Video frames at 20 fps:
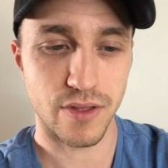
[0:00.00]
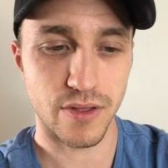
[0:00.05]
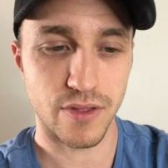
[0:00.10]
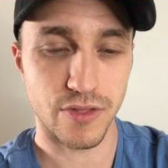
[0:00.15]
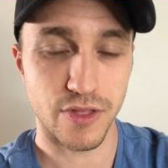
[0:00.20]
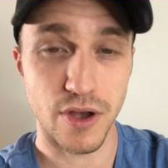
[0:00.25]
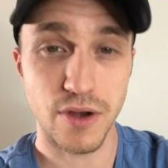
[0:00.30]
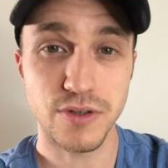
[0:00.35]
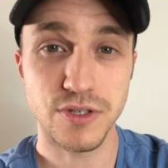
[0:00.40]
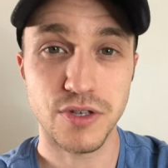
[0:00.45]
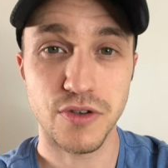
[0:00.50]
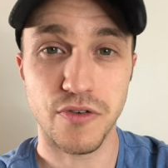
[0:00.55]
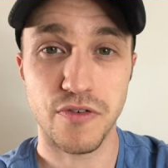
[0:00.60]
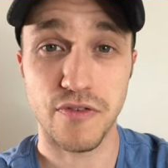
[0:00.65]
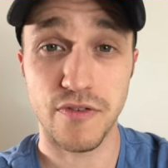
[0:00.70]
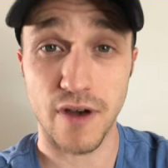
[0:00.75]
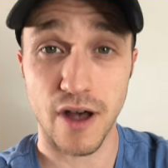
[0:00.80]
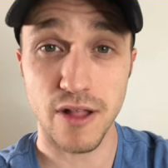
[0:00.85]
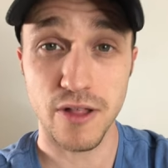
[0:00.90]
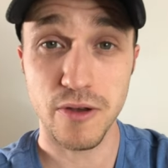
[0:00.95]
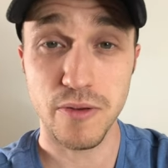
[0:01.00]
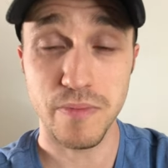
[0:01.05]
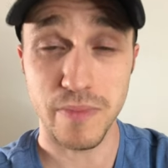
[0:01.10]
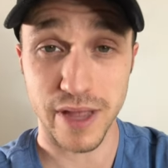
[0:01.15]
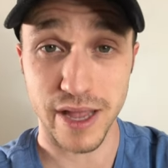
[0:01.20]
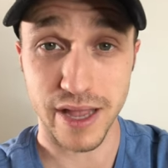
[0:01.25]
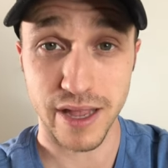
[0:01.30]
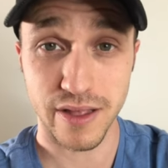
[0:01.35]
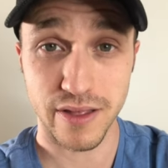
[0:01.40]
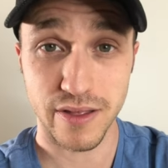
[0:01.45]
those who follow
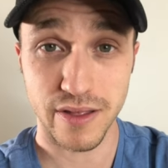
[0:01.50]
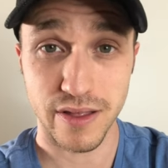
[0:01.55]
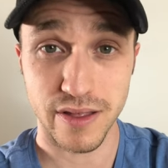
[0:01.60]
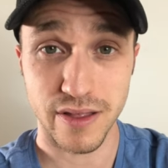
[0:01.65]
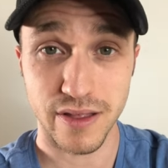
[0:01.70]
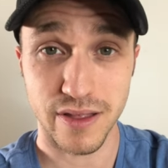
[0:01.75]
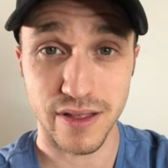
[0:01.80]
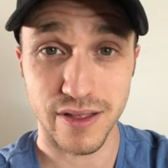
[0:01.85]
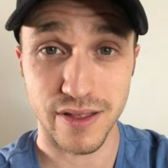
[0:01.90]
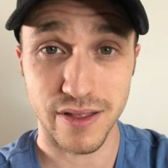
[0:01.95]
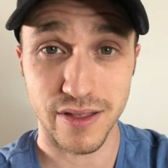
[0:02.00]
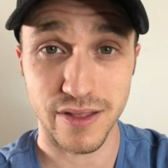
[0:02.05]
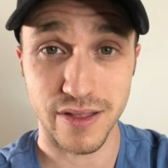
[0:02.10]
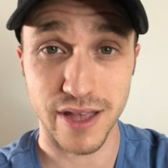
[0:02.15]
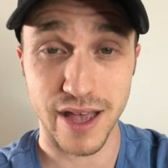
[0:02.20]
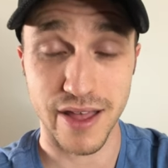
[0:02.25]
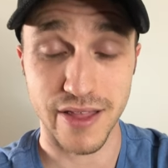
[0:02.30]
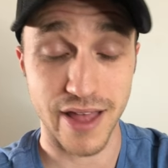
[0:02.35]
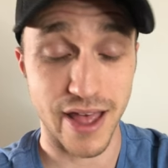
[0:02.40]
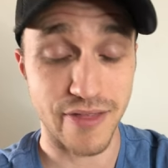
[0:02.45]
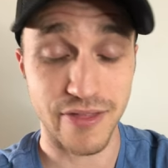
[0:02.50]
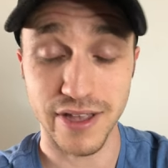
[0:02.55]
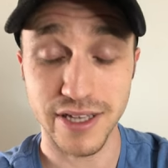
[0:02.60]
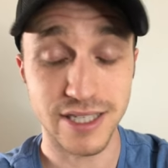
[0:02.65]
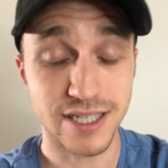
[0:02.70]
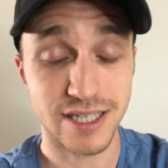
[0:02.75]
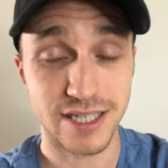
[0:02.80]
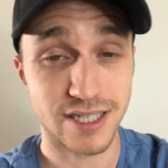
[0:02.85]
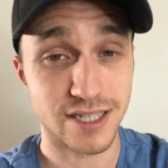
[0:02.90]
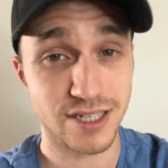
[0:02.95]
me, and
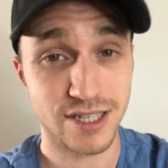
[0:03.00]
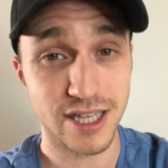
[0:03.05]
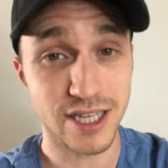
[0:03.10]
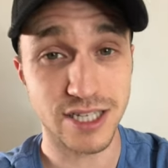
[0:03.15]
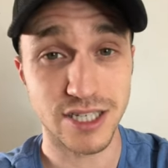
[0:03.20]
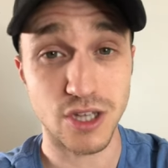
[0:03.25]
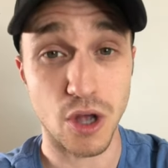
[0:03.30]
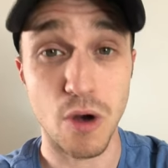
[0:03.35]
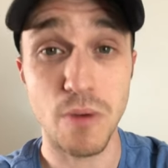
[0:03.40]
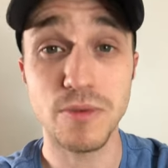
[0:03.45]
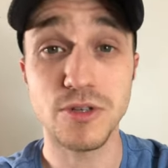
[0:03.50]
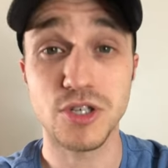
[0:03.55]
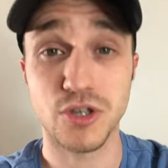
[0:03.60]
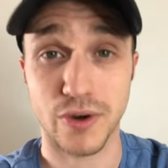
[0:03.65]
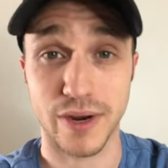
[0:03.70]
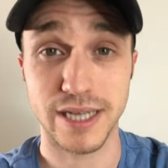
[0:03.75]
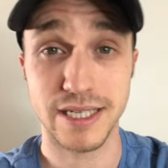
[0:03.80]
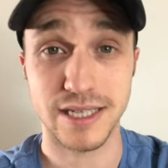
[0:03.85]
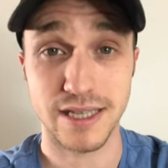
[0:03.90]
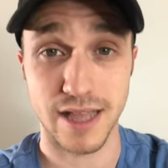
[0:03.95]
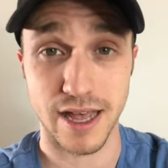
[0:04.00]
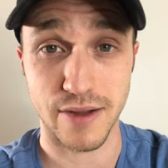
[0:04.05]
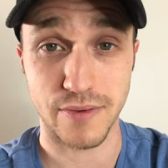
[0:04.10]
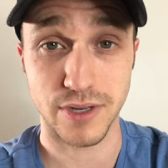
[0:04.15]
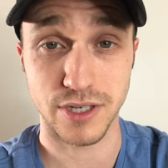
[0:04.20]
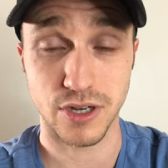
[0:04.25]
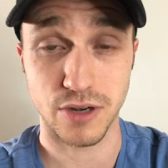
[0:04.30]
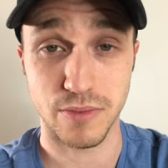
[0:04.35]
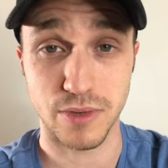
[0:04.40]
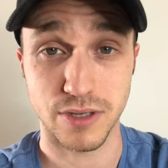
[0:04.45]
this is this is almost crazy
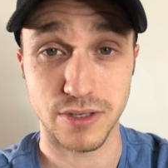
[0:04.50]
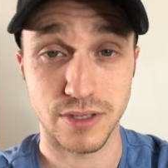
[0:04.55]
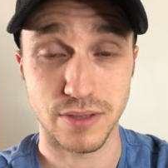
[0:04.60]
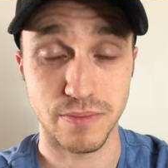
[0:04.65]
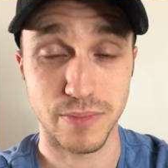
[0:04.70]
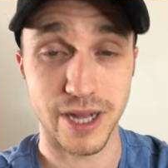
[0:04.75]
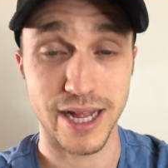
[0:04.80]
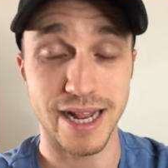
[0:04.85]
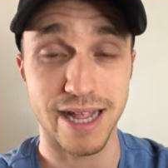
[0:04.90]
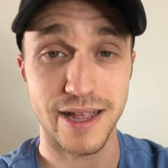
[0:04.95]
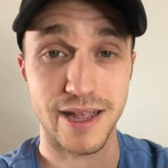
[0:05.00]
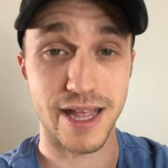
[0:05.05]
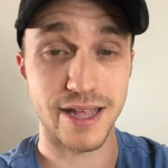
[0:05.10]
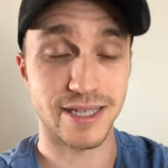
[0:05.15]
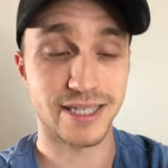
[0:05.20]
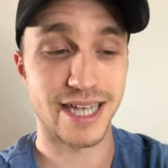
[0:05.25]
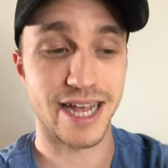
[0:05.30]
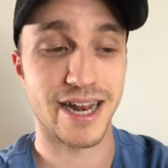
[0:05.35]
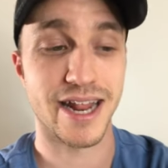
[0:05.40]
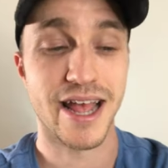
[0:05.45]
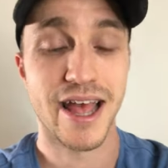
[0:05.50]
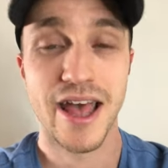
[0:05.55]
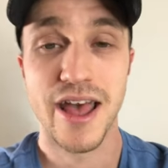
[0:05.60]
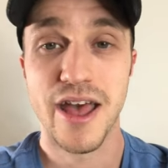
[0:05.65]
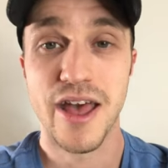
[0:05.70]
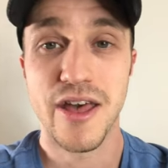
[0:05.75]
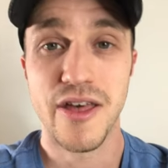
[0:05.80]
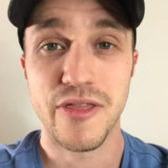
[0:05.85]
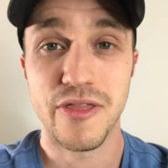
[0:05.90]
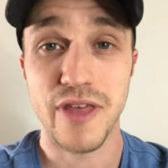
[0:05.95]
language almost, but he, he said,
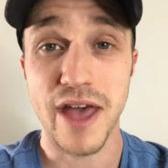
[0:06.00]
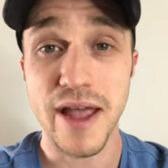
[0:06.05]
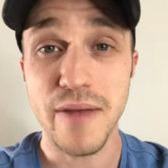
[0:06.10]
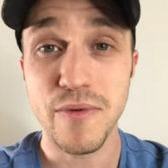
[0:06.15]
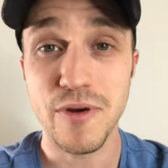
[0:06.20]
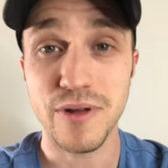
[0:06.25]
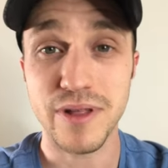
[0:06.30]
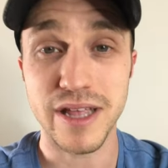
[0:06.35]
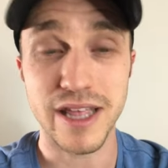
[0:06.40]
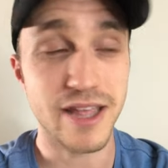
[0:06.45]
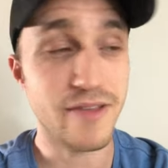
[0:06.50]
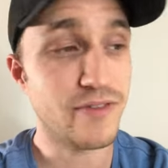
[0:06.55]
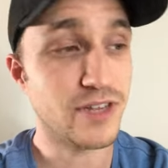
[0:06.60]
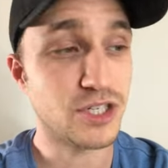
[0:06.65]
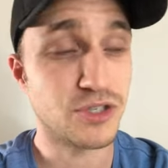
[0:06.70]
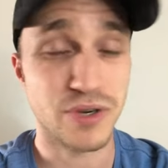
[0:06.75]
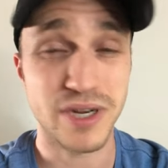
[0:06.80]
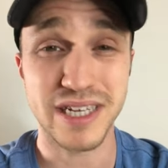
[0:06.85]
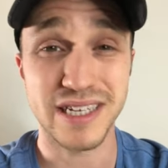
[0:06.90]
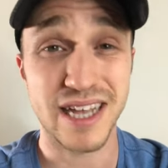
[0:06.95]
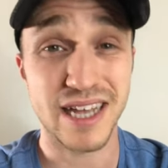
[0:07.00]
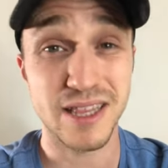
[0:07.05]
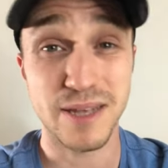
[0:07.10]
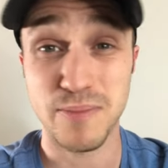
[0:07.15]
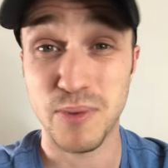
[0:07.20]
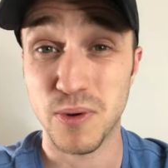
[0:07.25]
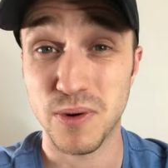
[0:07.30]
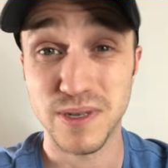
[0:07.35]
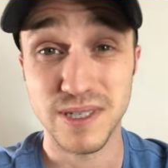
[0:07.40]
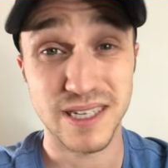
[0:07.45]
they will even drink deadly
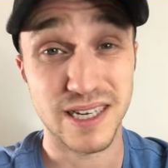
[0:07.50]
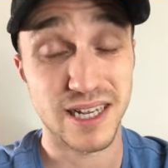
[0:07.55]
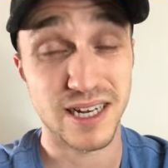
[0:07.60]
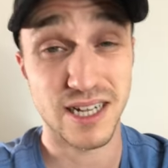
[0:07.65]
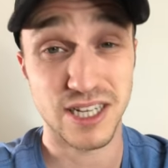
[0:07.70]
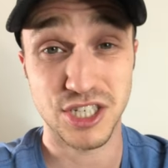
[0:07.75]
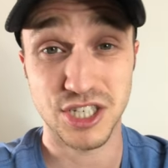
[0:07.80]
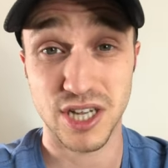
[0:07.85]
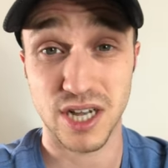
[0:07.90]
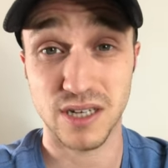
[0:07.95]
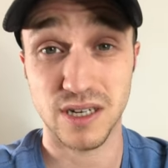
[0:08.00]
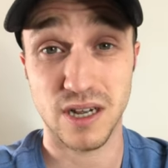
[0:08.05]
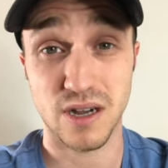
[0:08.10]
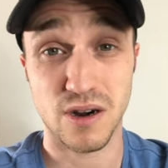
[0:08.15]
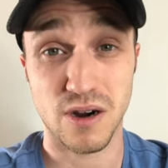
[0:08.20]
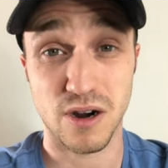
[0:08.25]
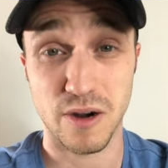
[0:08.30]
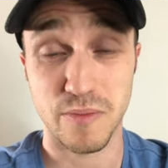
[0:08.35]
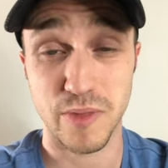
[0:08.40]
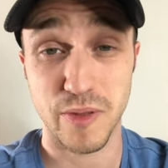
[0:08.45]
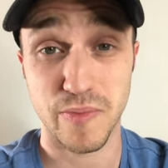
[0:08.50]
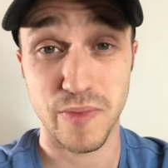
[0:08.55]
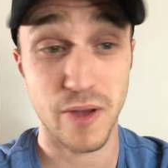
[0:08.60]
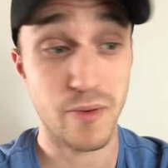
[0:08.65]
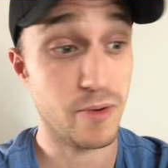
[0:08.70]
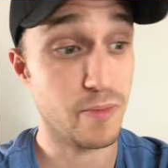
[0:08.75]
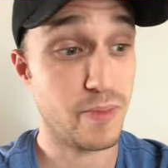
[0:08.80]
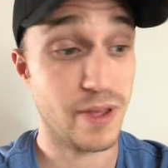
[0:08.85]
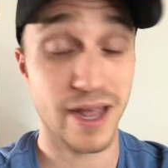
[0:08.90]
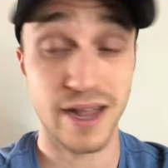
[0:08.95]
poison and it shall not harm them. They
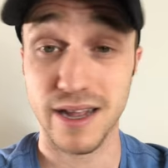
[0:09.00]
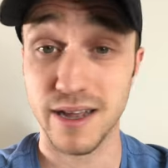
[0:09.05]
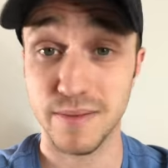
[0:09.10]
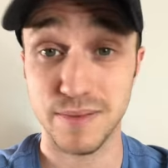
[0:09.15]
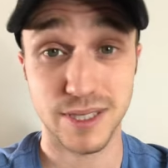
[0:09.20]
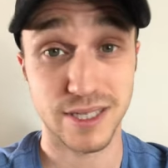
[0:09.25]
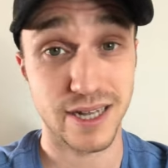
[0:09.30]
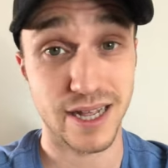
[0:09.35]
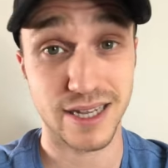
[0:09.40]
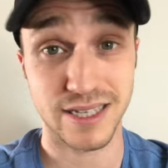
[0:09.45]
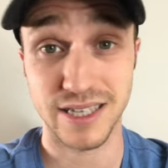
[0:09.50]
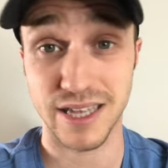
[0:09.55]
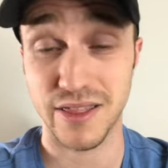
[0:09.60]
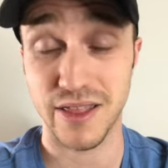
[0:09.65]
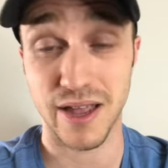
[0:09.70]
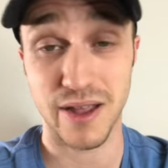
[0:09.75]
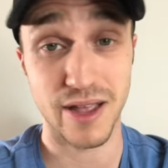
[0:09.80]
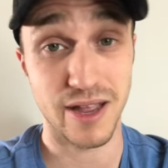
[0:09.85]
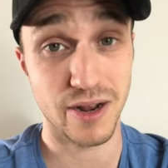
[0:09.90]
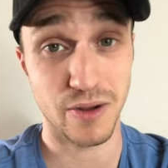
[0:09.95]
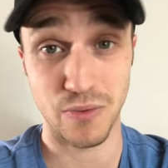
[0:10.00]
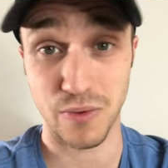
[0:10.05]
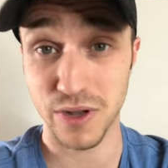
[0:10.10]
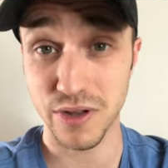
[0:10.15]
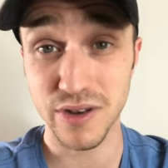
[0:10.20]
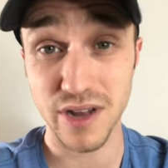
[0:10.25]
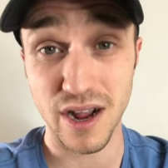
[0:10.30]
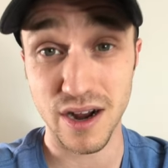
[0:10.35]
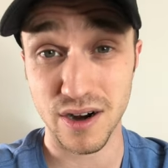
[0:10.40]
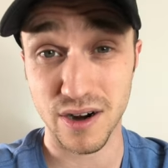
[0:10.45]
will pick up snakes and, they, and it
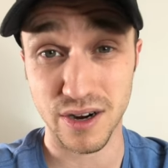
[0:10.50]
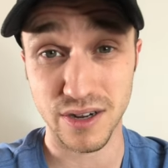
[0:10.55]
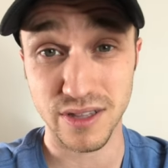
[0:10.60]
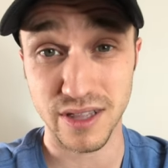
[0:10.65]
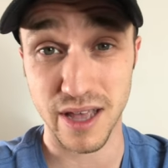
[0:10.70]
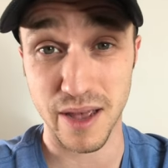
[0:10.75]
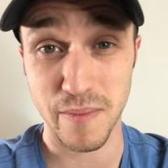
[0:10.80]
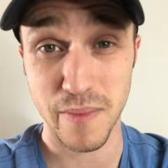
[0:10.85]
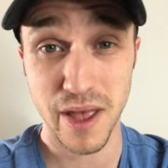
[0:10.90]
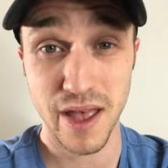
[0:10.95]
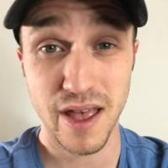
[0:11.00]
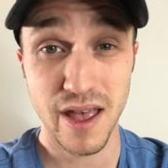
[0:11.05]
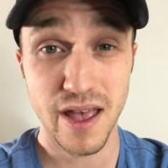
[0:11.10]
will not hurt them.